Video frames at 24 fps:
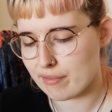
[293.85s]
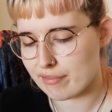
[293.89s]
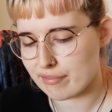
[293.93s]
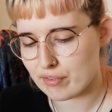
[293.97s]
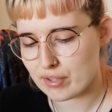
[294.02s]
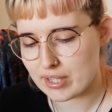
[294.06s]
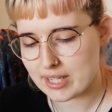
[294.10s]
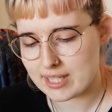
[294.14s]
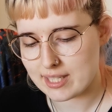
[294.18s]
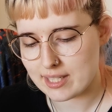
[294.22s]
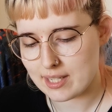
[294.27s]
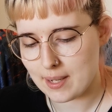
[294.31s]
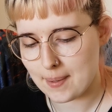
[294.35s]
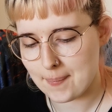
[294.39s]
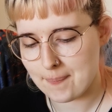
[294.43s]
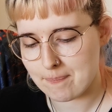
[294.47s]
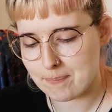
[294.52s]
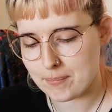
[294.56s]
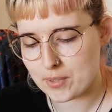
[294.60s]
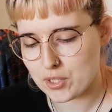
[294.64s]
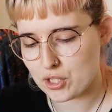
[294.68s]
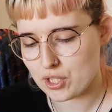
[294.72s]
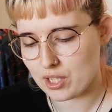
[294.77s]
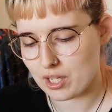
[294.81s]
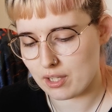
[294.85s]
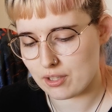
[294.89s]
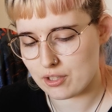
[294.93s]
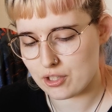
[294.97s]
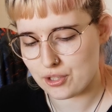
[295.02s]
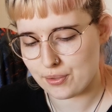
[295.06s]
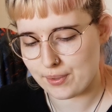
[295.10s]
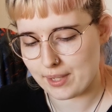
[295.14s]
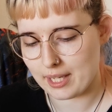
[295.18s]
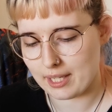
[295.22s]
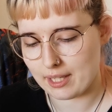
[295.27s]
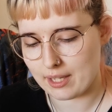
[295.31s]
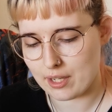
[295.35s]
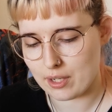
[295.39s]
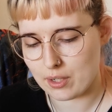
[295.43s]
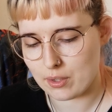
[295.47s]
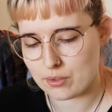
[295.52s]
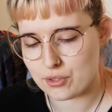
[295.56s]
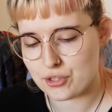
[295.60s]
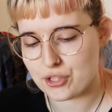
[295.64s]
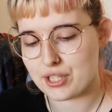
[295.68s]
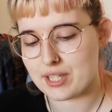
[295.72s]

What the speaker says: her freedom, but she can't do it alone.